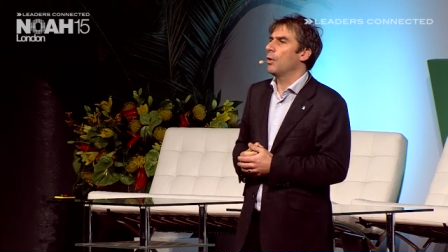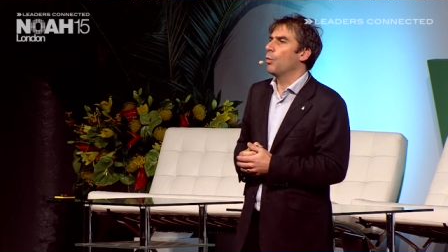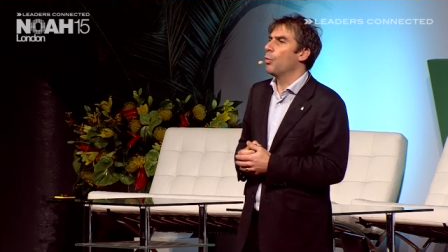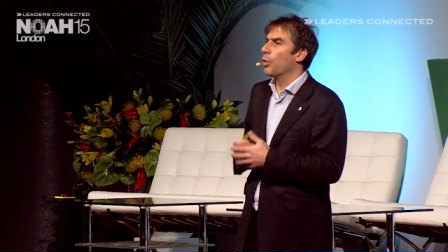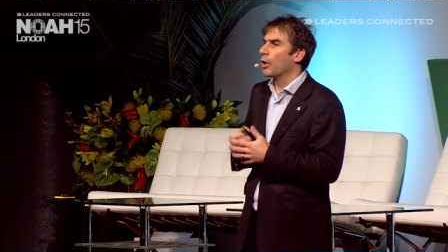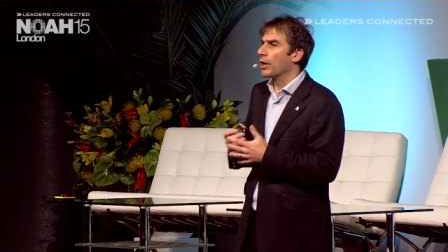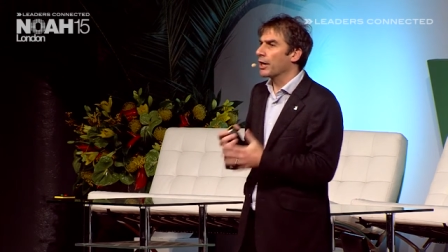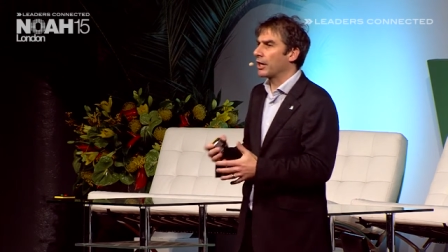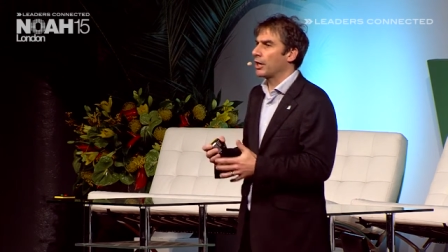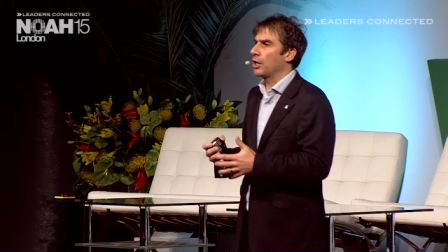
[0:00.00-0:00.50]

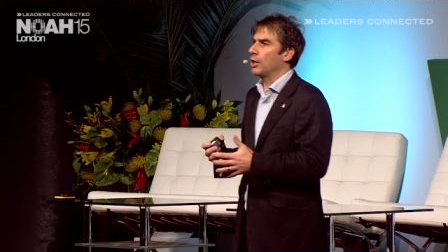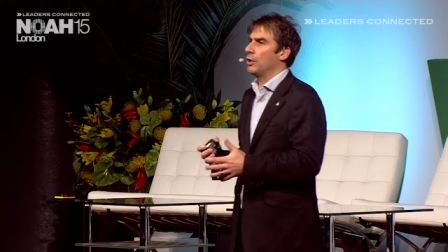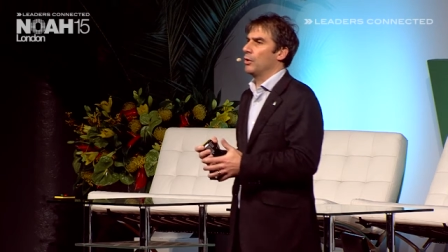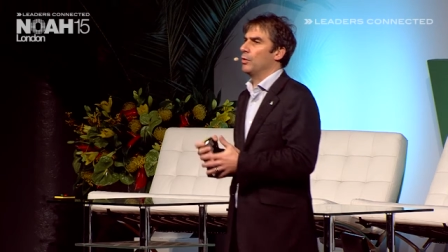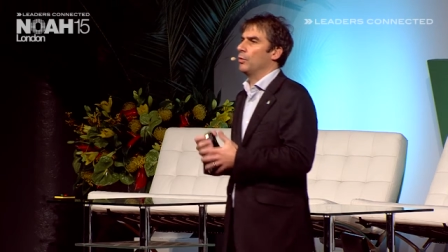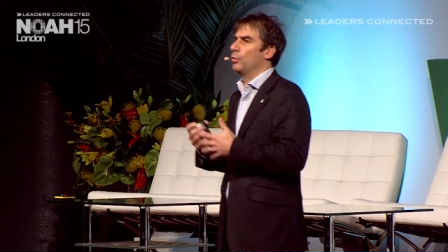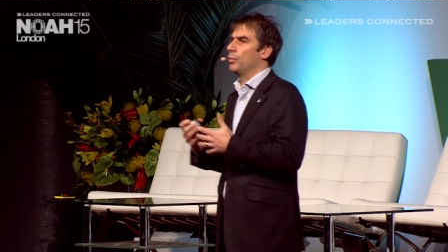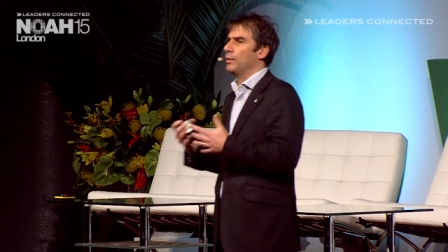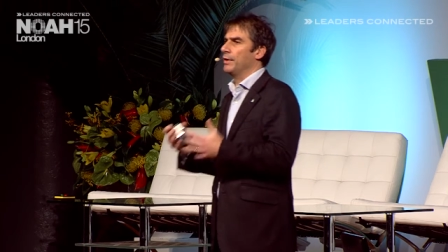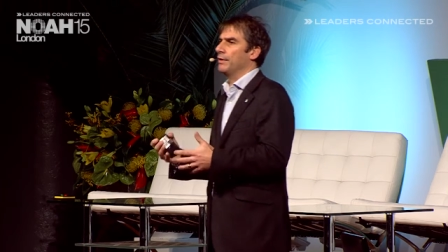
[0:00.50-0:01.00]
work
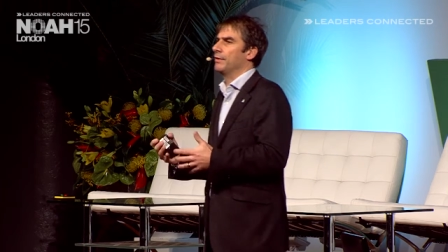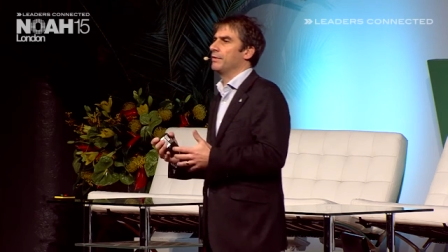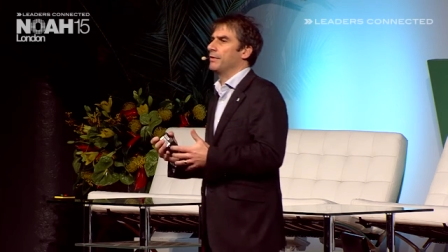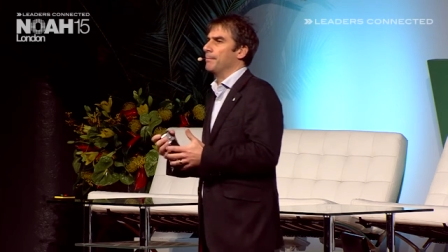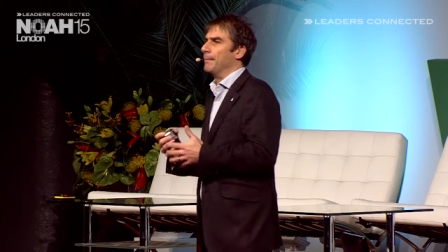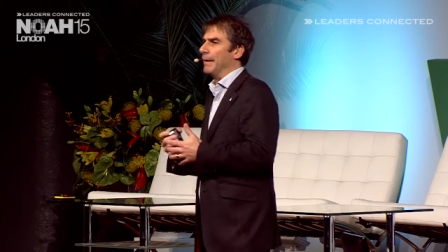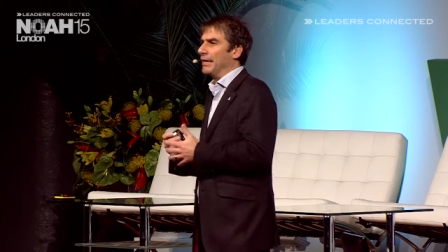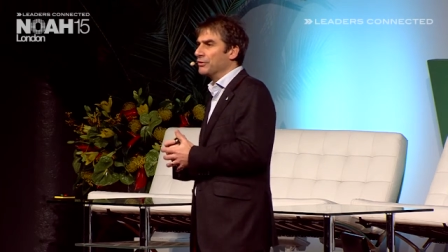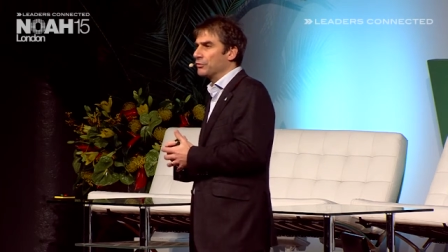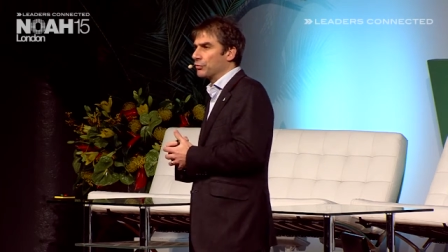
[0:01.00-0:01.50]
with
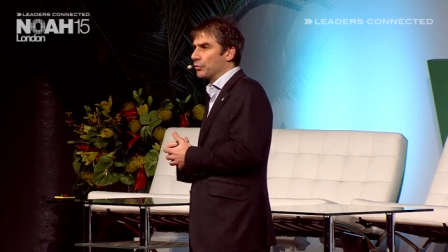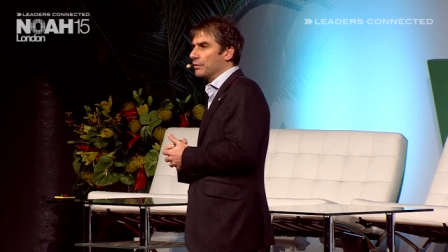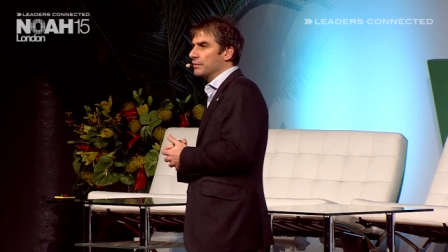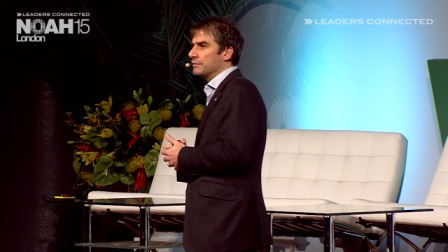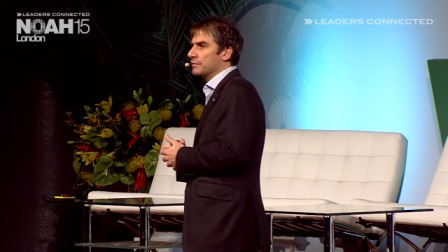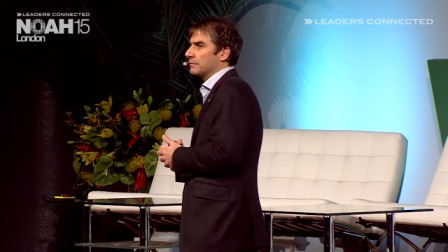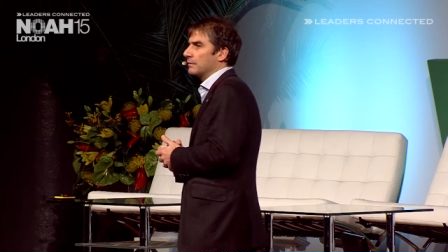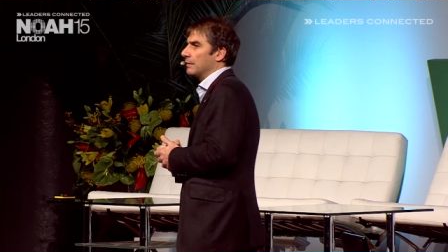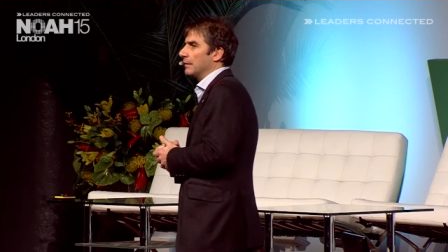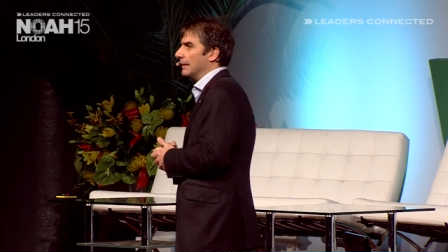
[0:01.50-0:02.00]

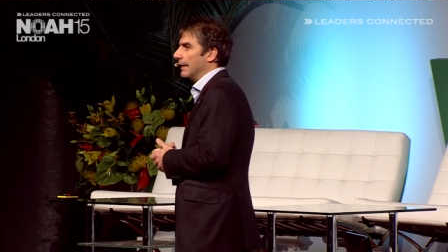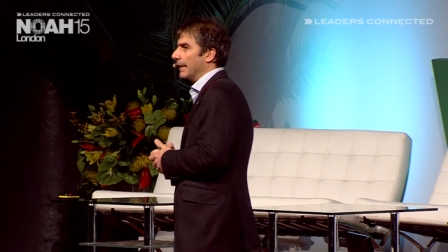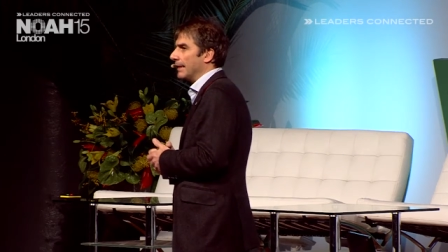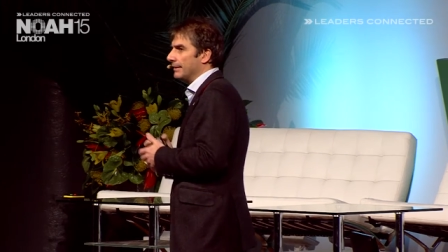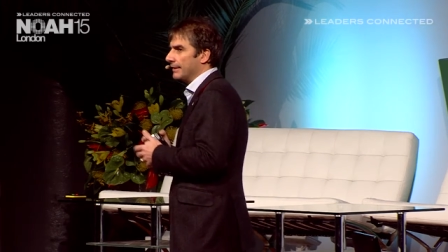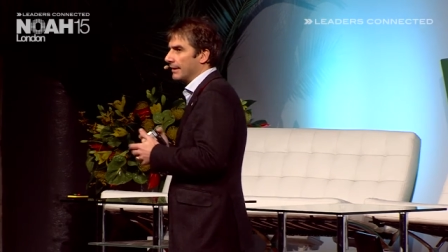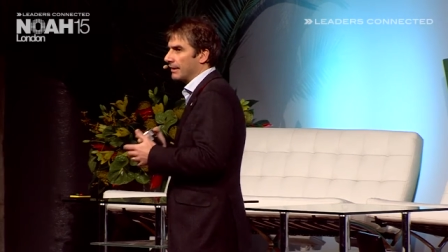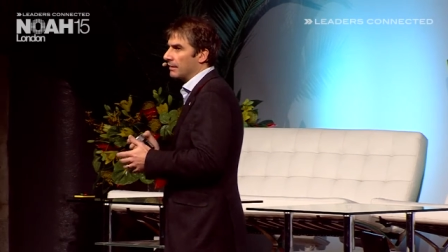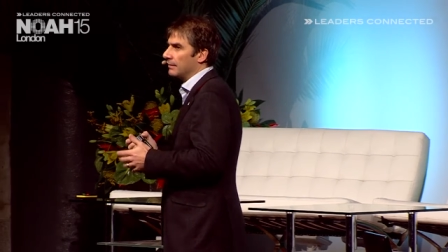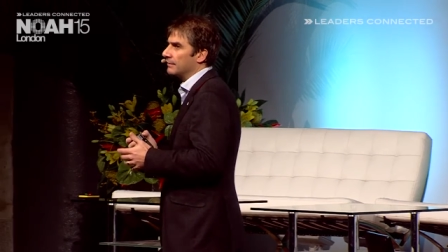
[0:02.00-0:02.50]
mentors like
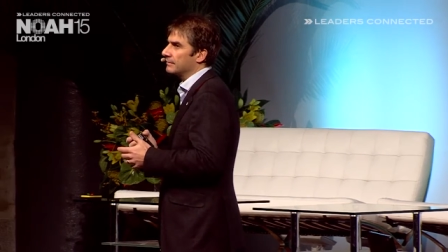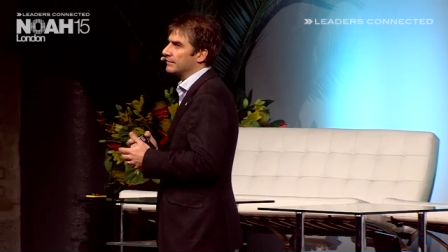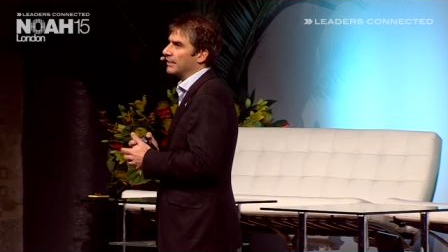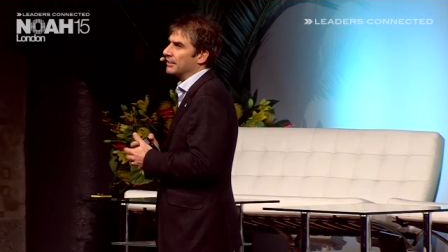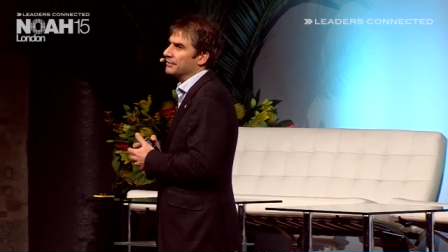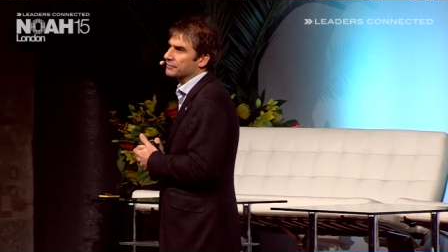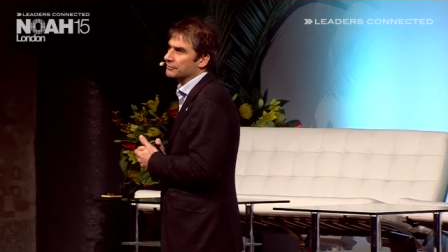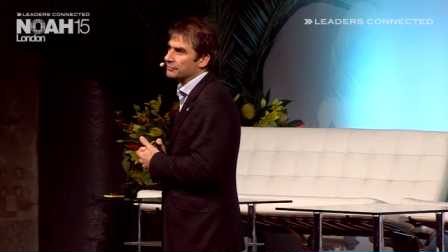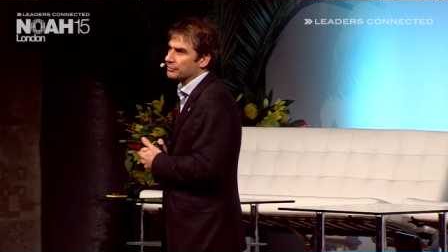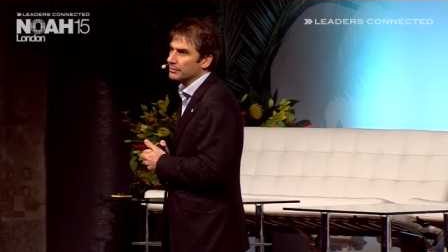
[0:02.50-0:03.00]
Nicholas
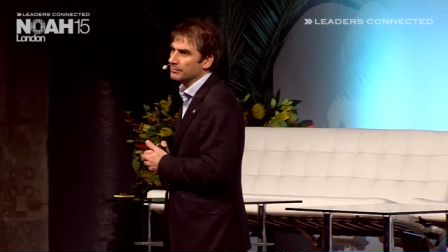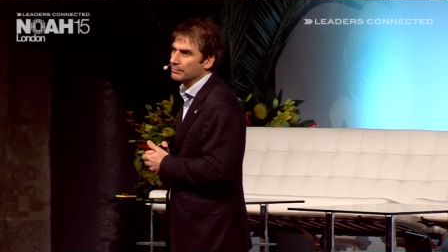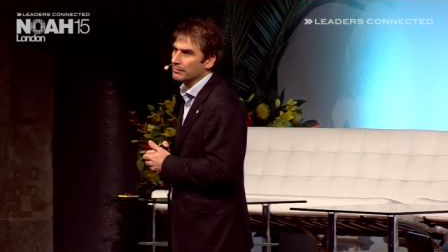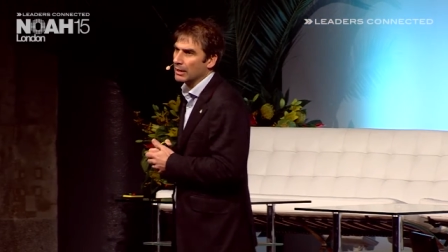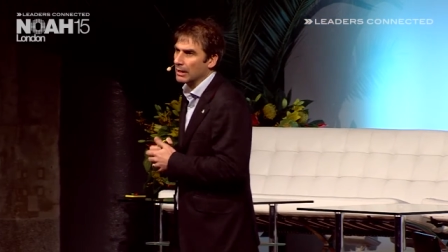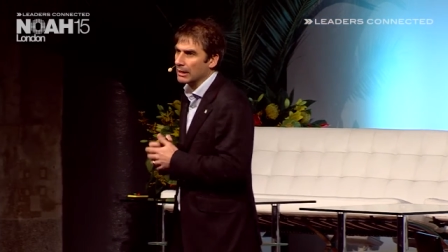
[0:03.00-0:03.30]
Zenstrom,